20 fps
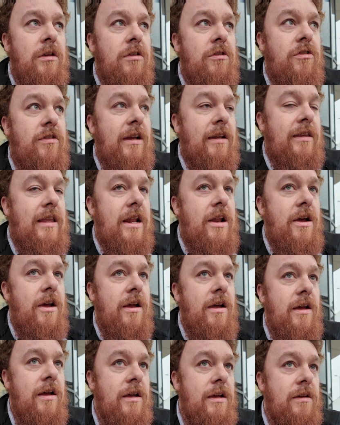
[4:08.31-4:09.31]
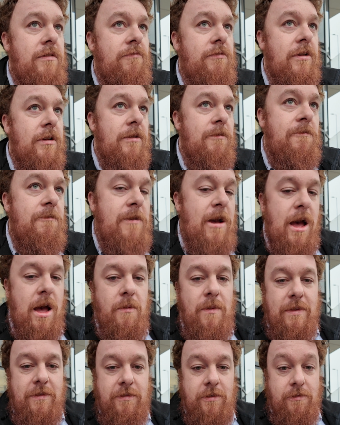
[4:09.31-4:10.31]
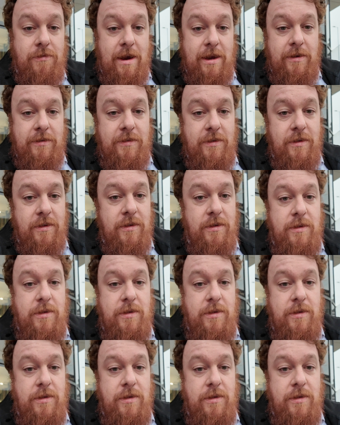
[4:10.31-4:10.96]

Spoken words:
just had dinner. I went to Greg's.